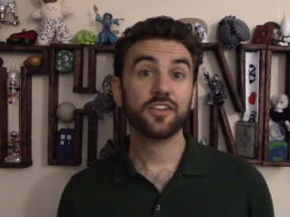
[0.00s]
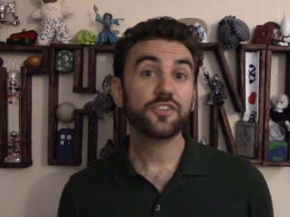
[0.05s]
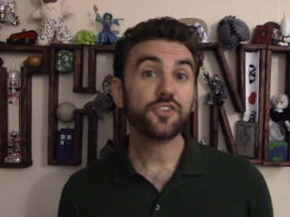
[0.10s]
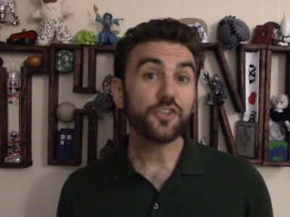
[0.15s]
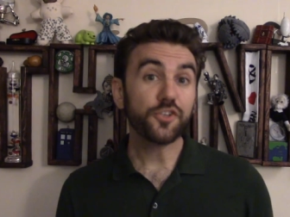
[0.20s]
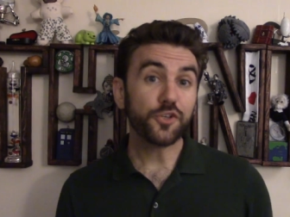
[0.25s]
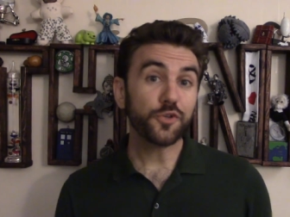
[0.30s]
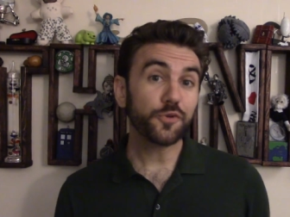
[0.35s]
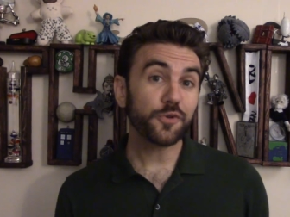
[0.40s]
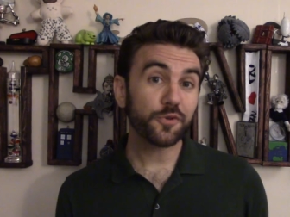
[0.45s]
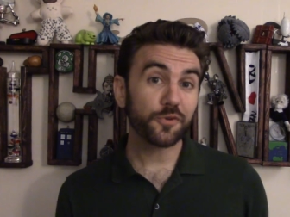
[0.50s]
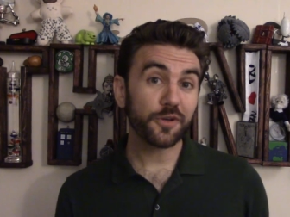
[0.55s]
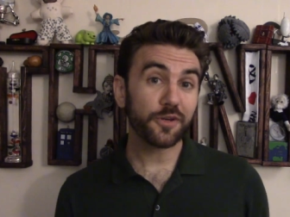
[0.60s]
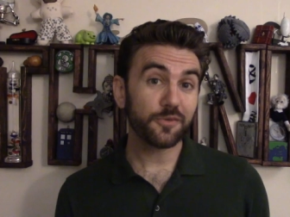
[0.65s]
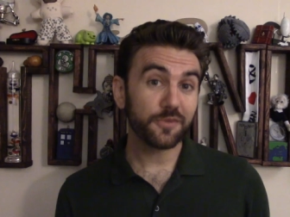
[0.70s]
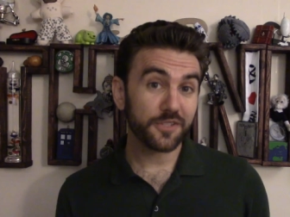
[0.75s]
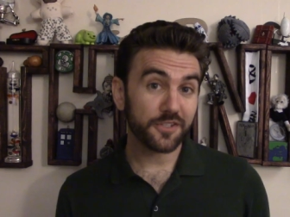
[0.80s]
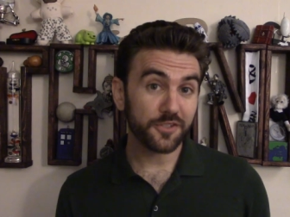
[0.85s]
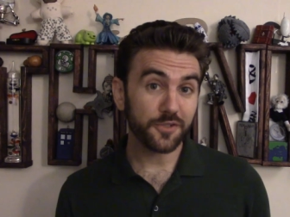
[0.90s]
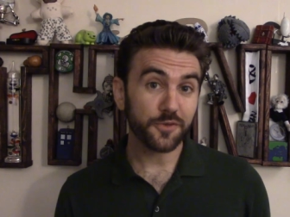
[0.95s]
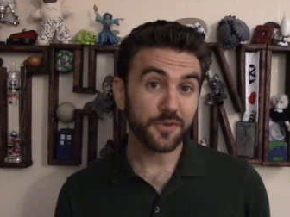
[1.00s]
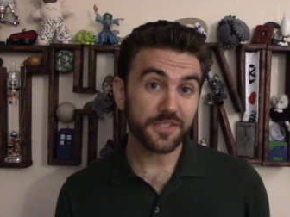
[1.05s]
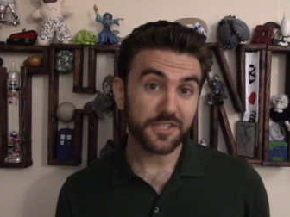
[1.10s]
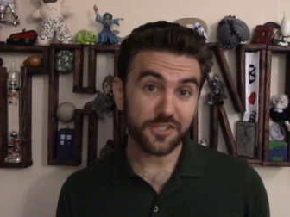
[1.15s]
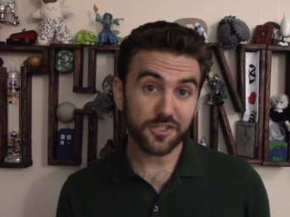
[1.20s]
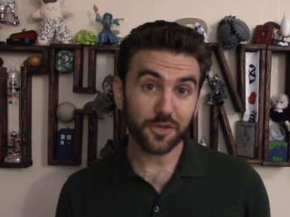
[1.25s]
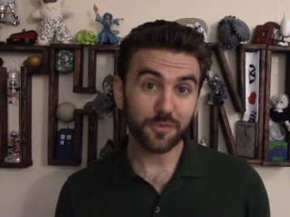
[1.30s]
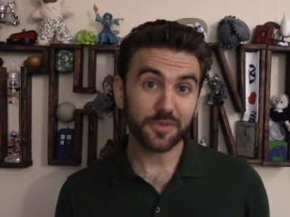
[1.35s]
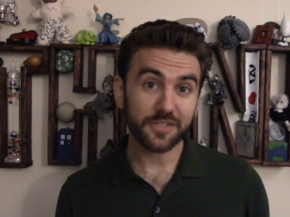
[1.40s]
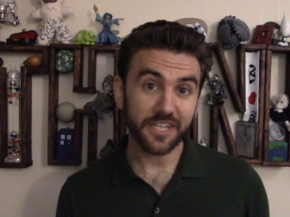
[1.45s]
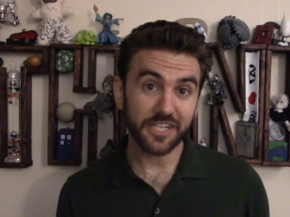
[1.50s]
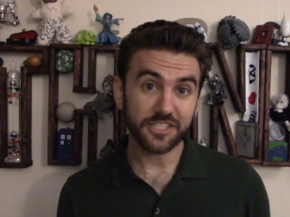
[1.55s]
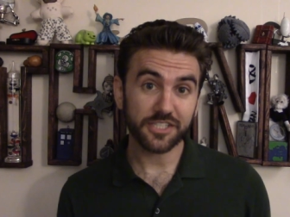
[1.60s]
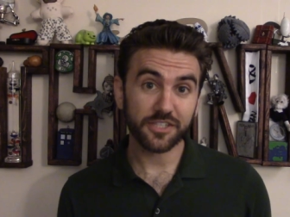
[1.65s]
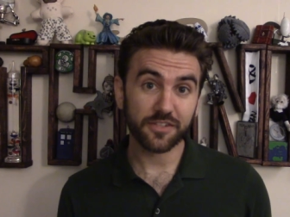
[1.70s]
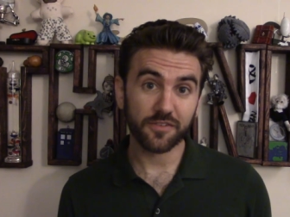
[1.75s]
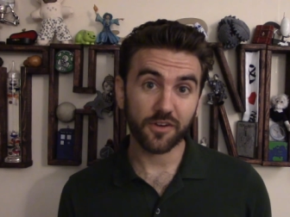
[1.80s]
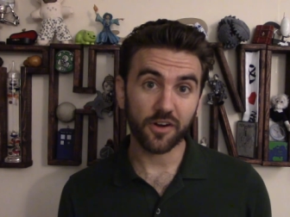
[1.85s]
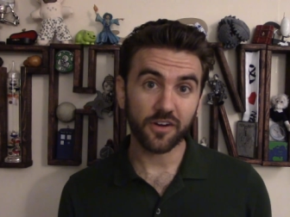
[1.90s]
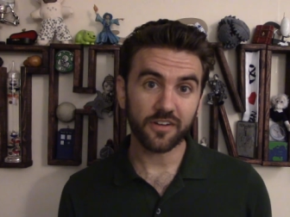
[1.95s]
Do you agree with Dewey's
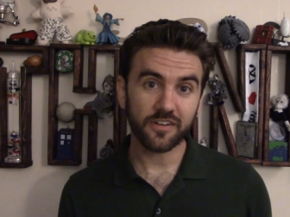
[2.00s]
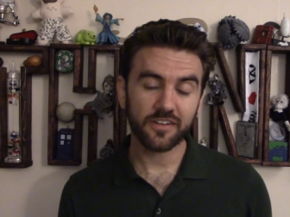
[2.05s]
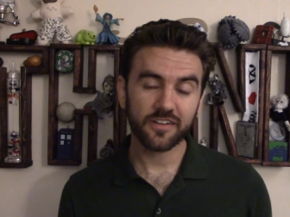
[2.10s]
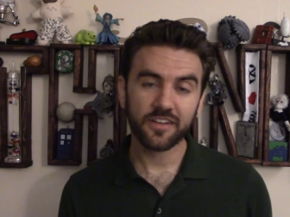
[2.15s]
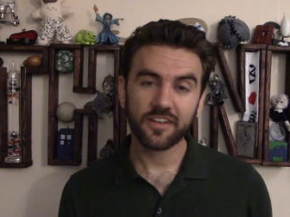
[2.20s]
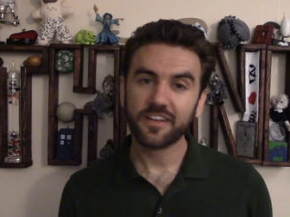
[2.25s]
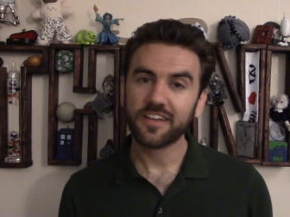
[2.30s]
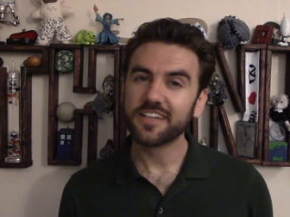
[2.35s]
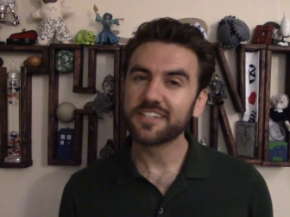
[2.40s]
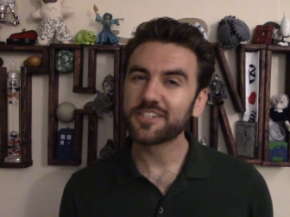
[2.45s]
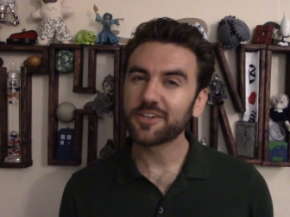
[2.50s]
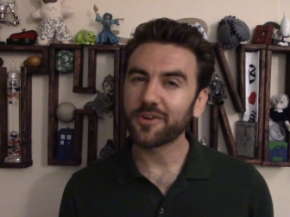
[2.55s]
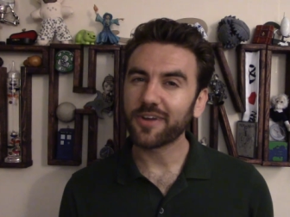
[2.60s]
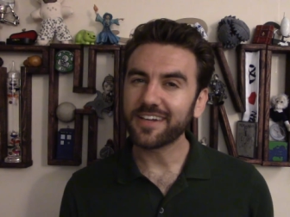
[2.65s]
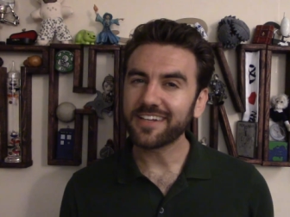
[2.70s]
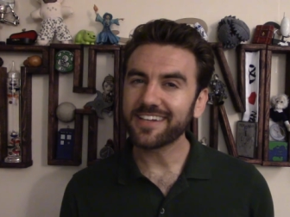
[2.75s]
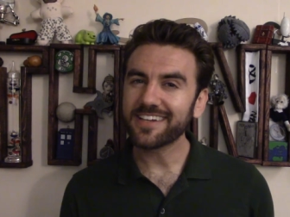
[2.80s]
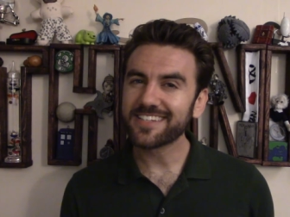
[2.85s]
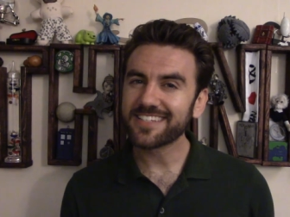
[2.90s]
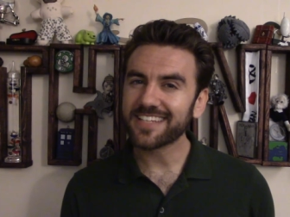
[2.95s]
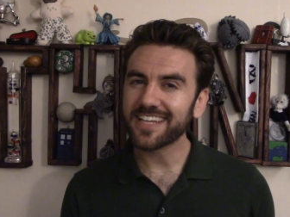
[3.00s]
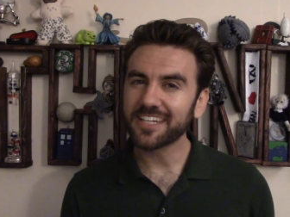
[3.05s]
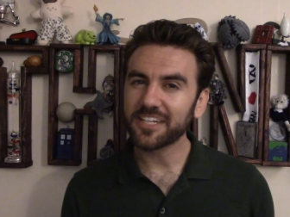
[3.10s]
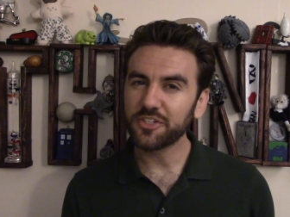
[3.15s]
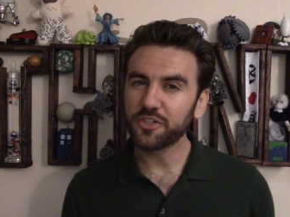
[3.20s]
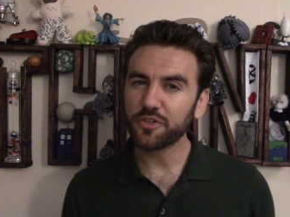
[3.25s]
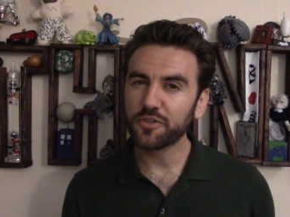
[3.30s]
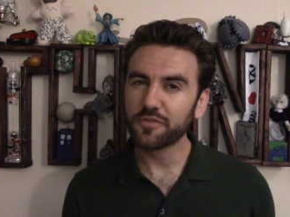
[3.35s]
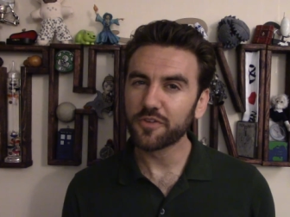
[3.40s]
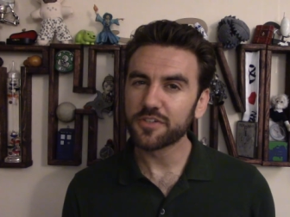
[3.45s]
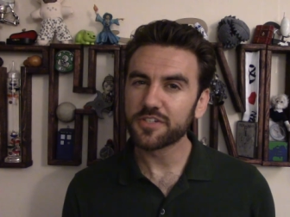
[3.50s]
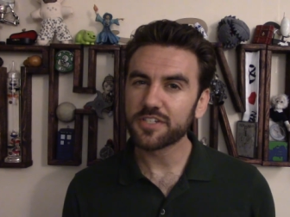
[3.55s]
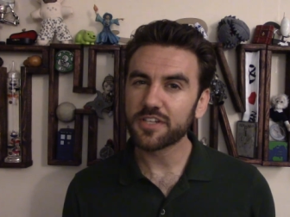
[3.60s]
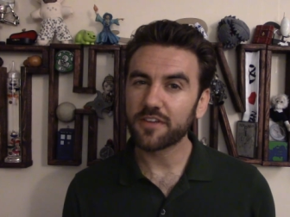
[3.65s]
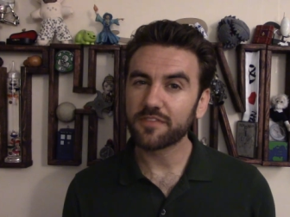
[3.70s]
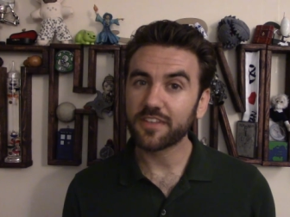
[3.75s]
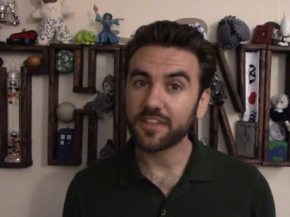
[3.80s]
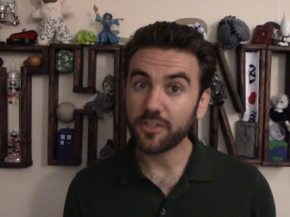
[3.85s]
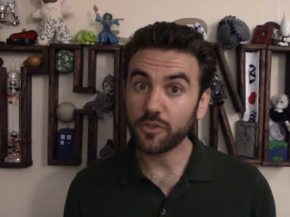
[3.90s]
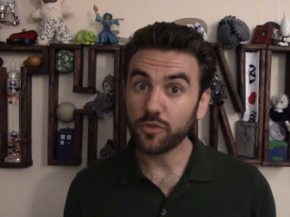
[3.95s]
interpretation of art? Is there any extended universe
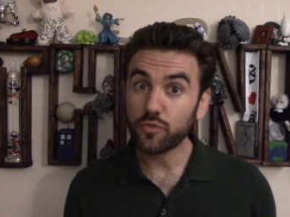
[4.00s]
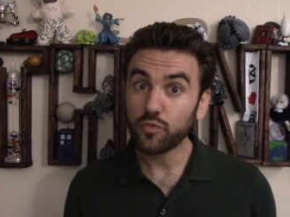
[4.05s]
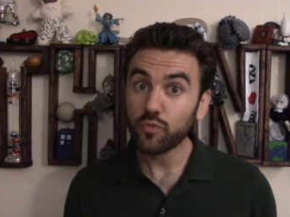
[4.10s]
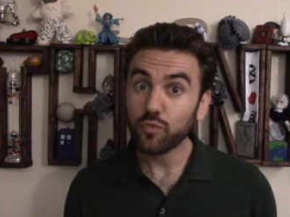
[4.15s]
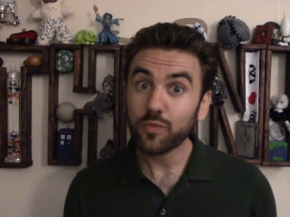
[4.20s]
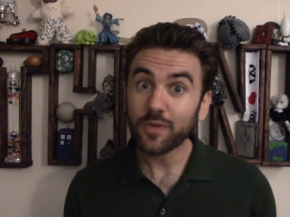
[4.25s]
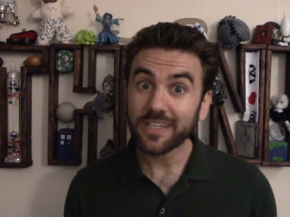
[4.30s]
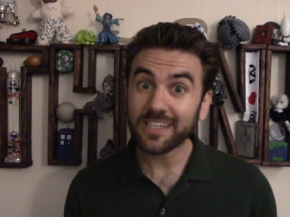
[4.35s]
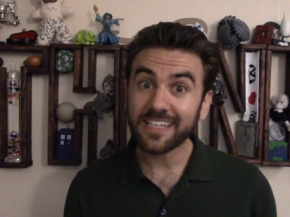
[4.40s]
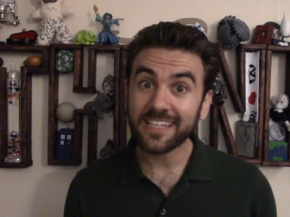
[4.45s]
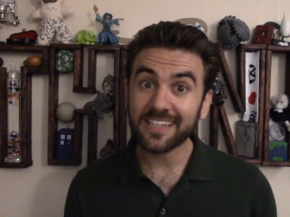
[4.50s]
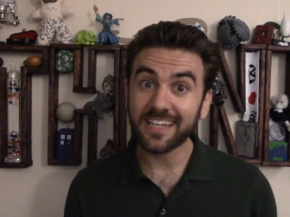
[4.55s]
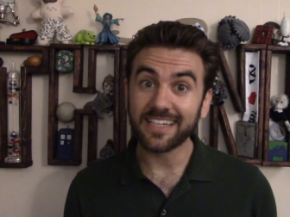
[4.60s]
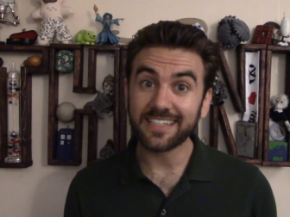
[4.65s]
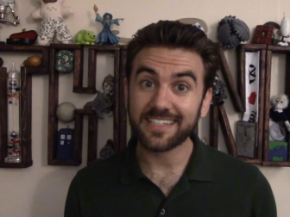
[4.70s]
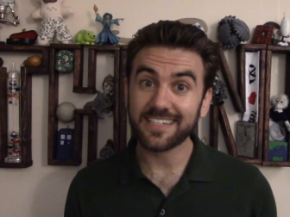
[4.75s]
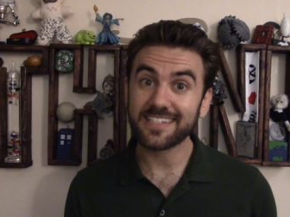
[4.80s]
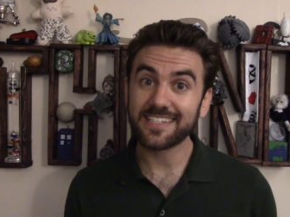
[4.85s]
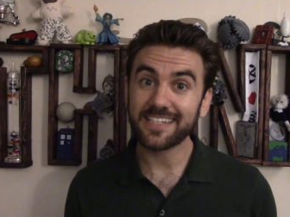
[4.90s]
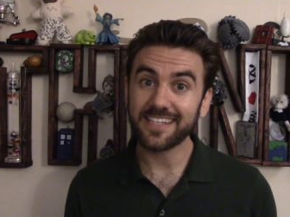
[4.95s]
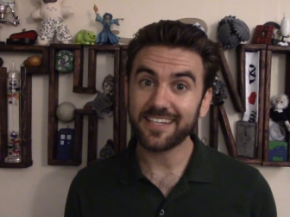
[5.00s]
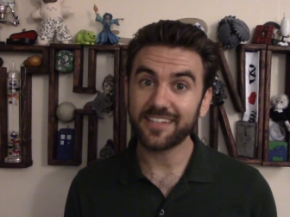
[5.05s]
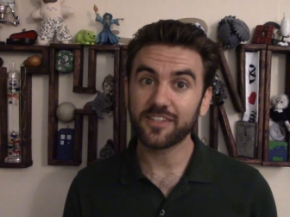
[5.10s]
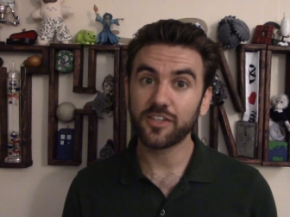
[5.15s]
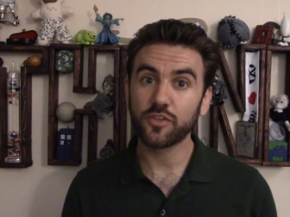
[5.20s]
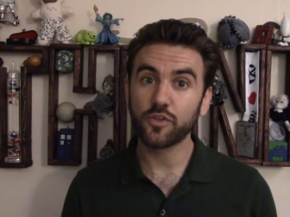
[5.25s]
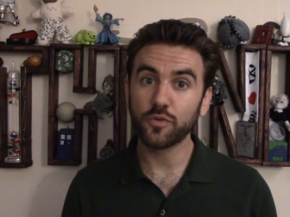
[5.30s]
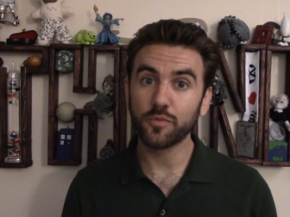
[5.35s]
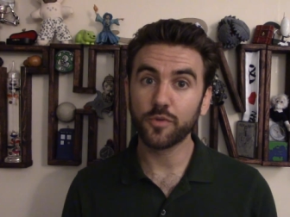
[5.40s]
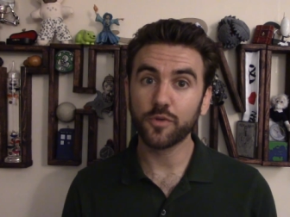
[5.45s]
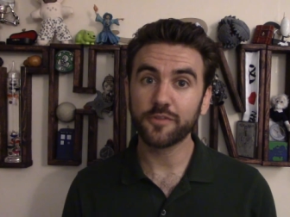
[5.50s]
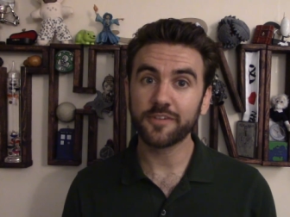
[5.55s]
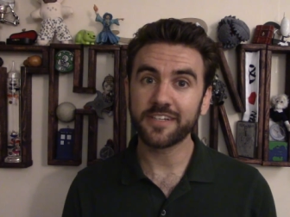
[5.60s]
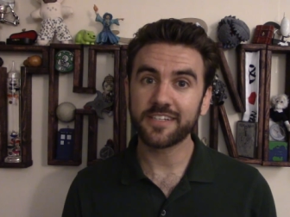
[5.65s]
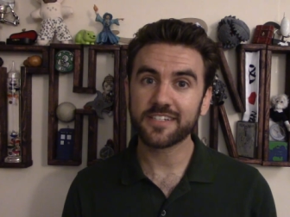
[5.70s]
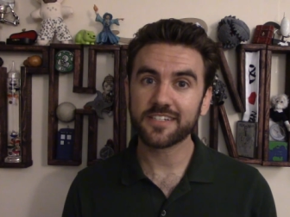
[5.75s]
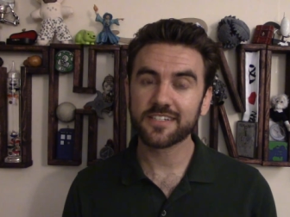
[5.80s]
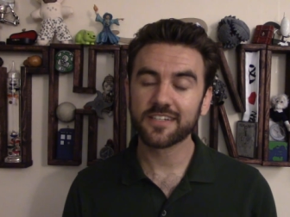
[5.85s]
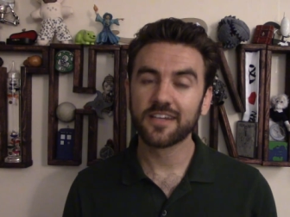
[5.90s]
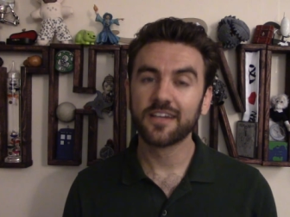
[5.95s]
stuff that you'd really like to see in the new
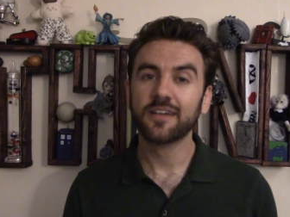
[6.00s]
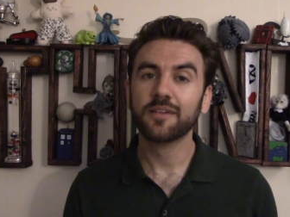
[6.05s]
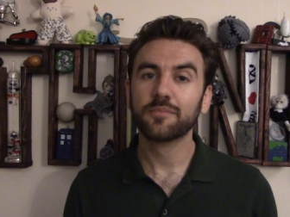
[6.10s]
movies?